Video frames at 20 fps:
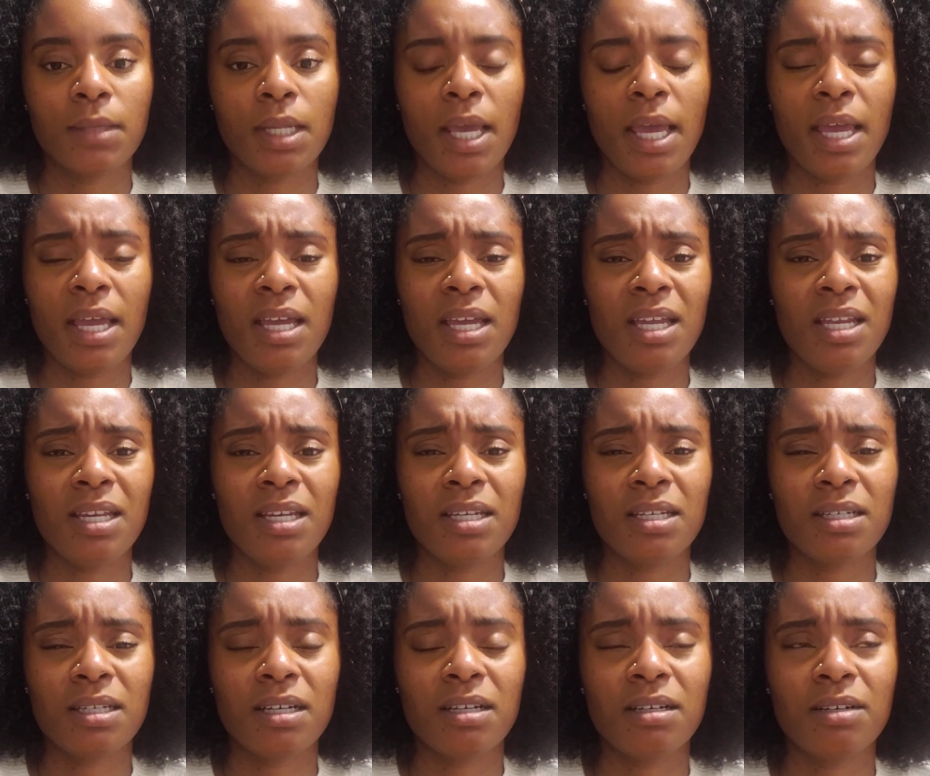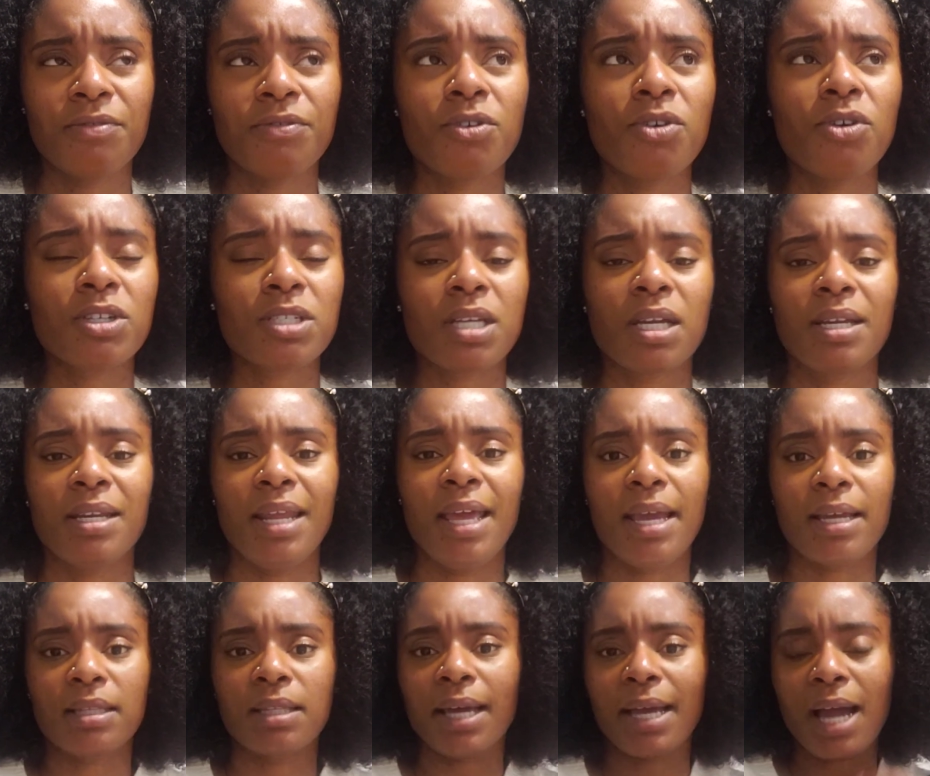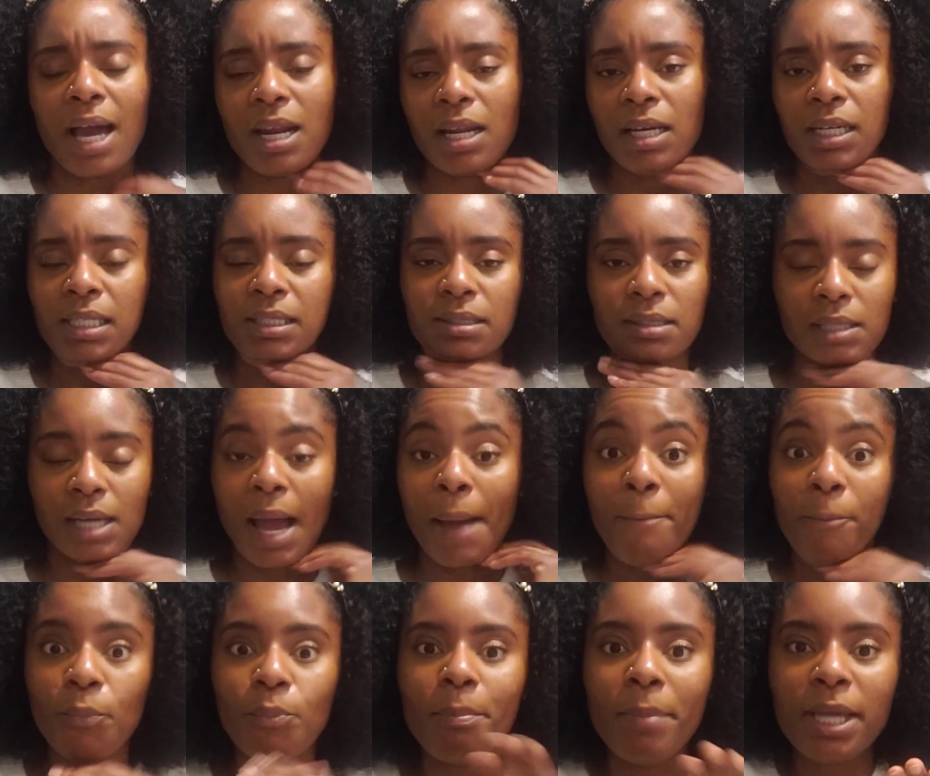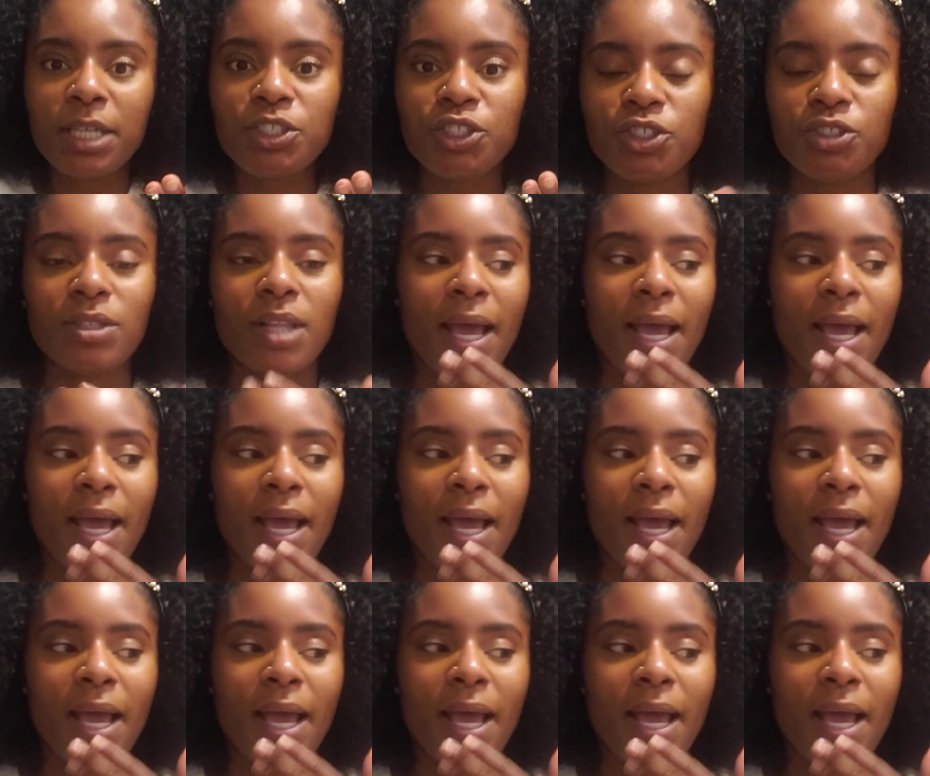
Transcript: And of course, connect. Like I missed you.